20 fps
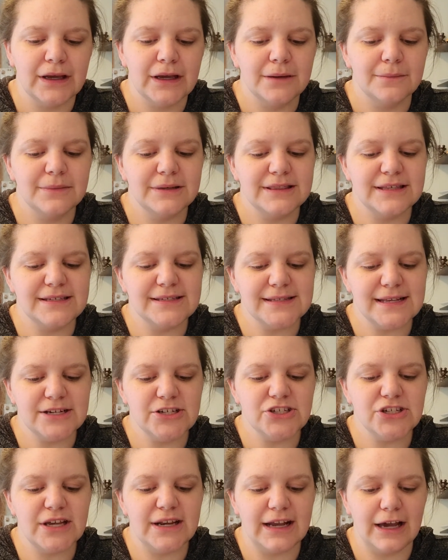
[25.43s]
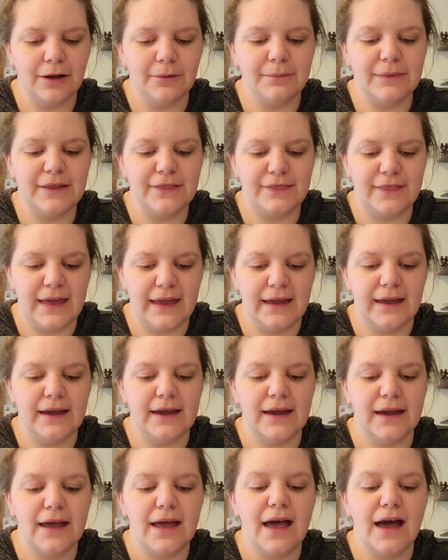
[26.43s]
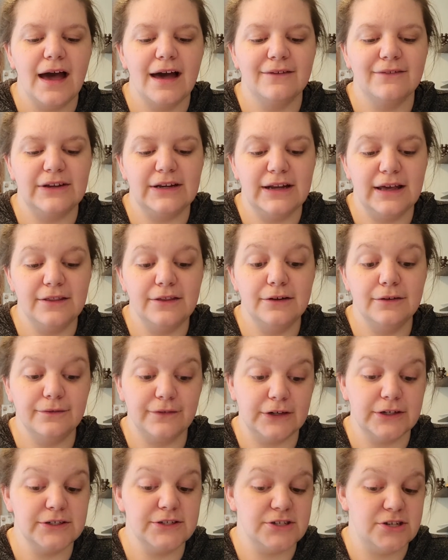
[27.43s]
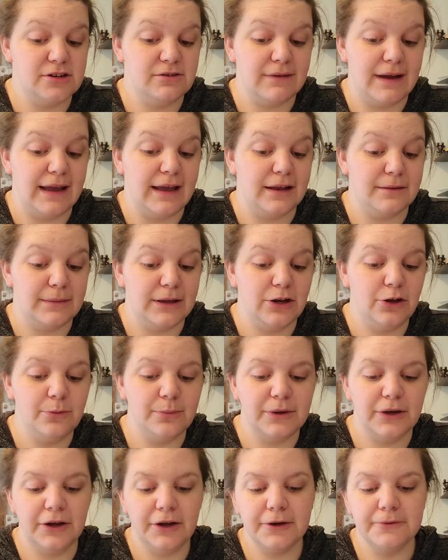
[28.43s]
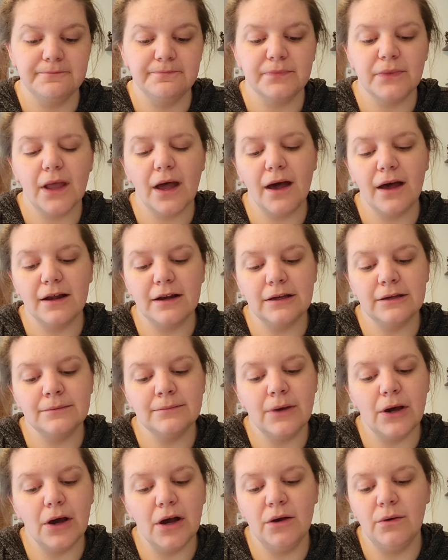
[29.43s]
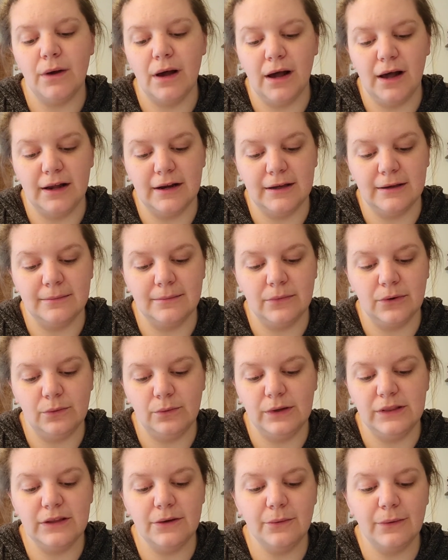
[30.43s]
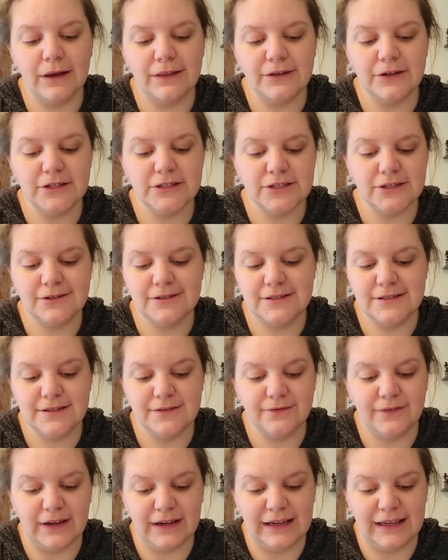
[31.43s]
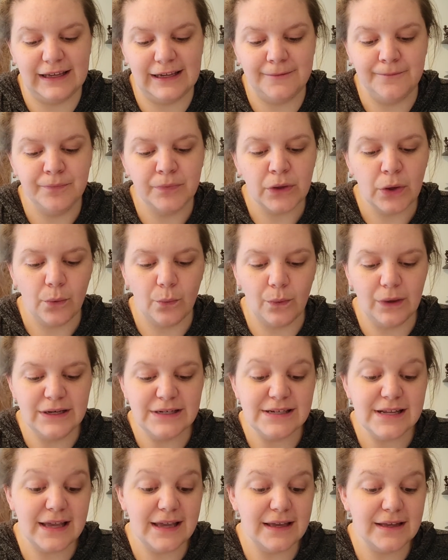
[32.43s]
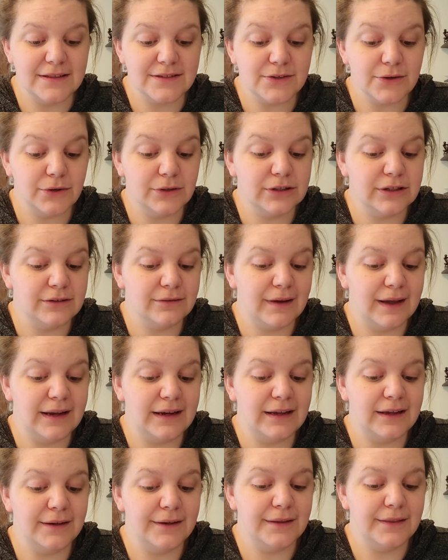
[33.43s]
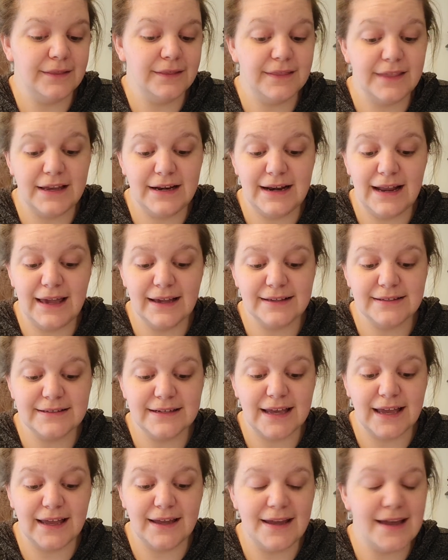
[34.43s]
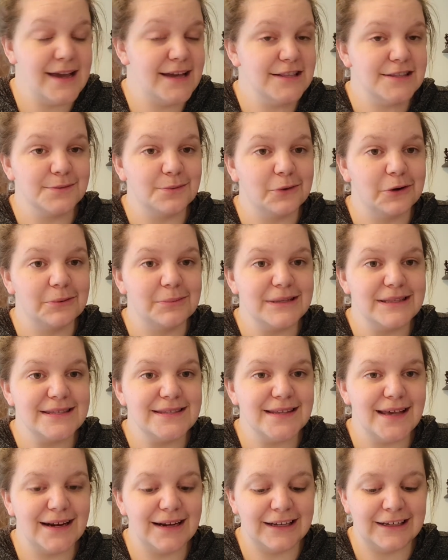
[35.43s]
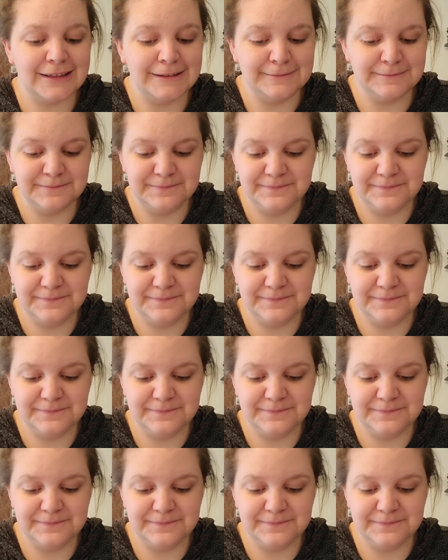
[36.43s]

But the sunshine helped me think of another verse to write in my notebook. Autumn, oh autumn, when the weather turns funny, one day it's cold and rainy, the next day it's warm and sunny.